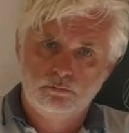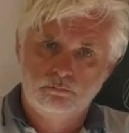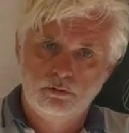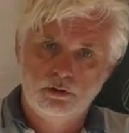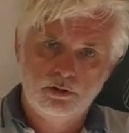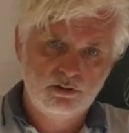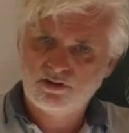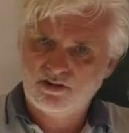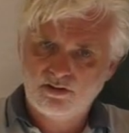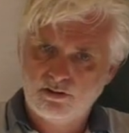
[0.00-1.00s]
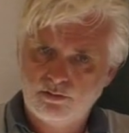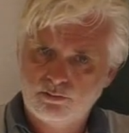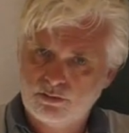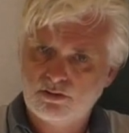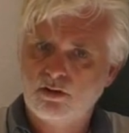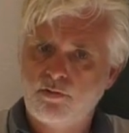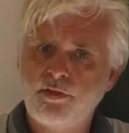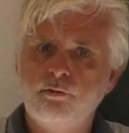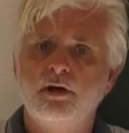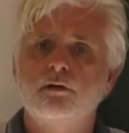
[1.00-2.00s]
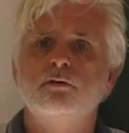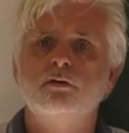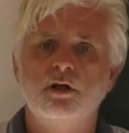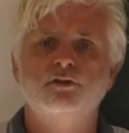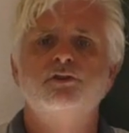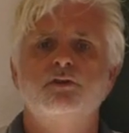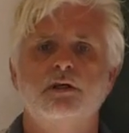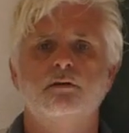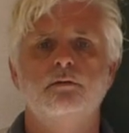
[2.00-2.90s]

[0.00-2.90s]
It is just a theoretical construct.